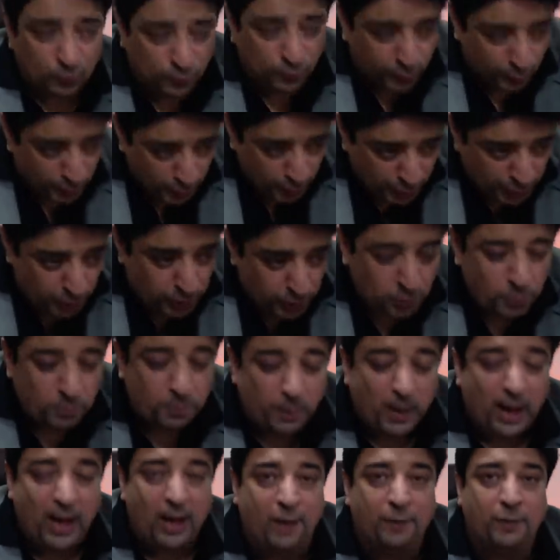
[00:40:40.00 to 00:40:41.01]
Would you
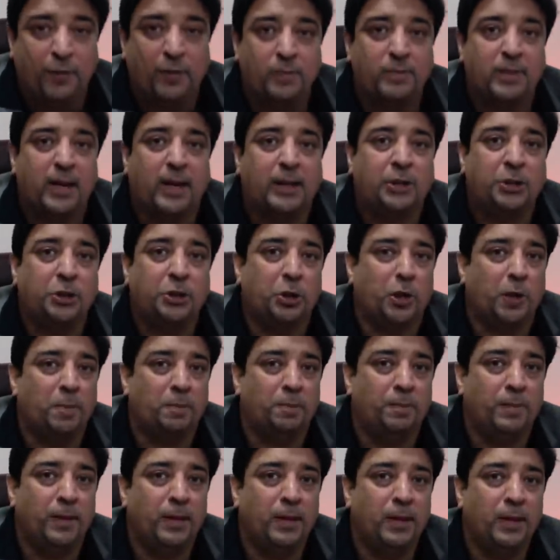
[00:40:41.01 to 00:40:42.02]
buy from that shop?
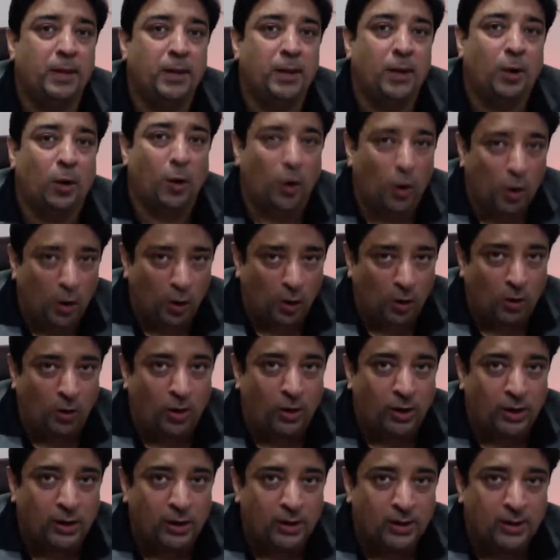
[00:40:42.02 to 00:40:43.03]

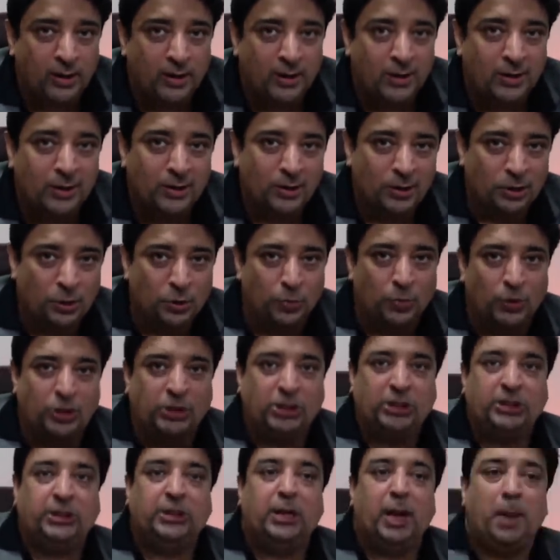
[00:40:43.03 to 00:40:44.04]
Or you would
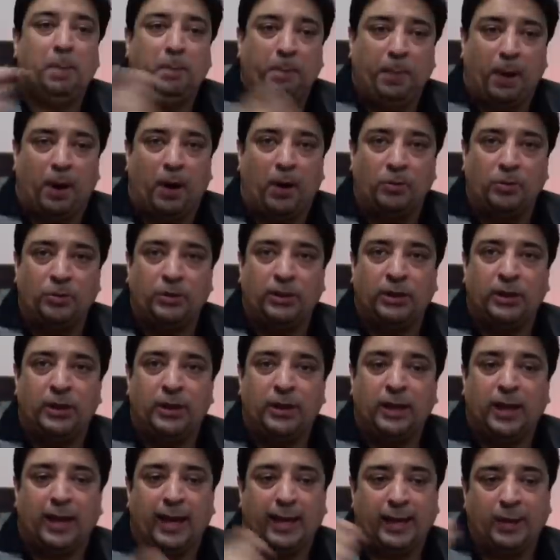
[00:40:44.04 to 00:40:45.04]
step out
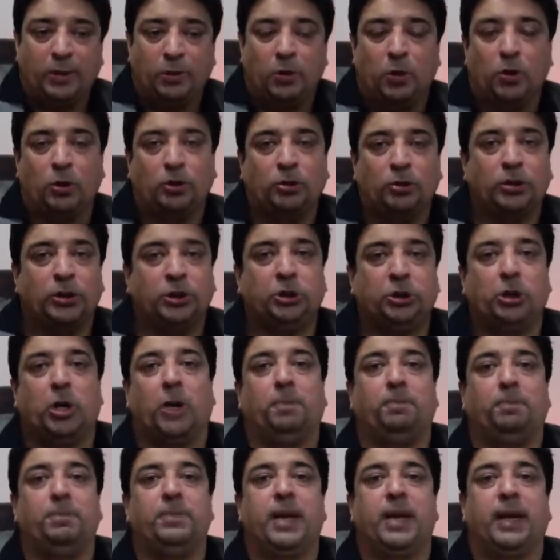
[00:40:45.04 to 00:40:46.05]
and go to the
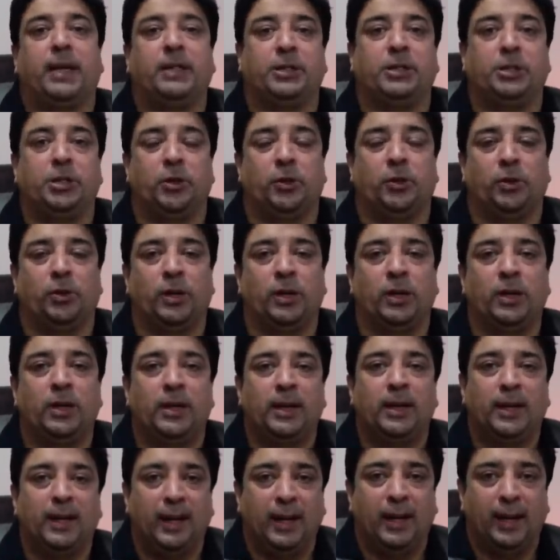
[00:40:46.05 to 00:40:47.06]
shop next door
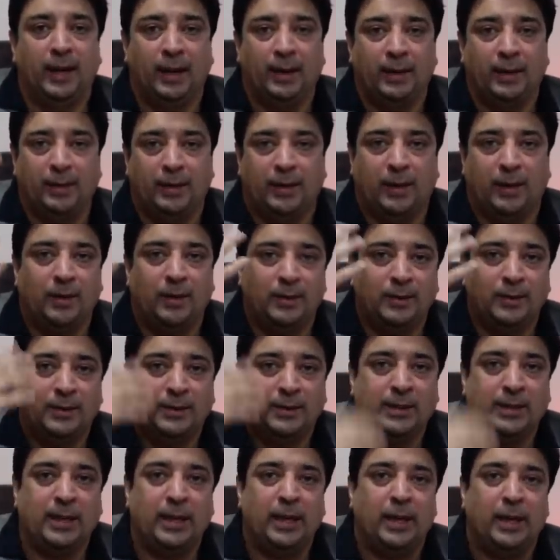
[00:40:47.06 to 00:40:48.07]
and
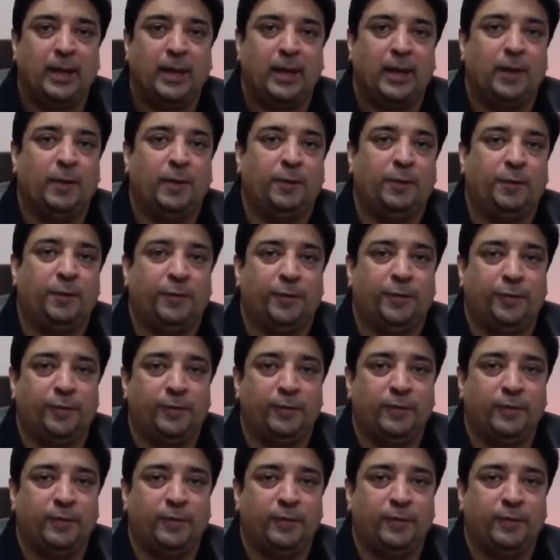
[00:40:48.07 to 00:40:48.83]
see if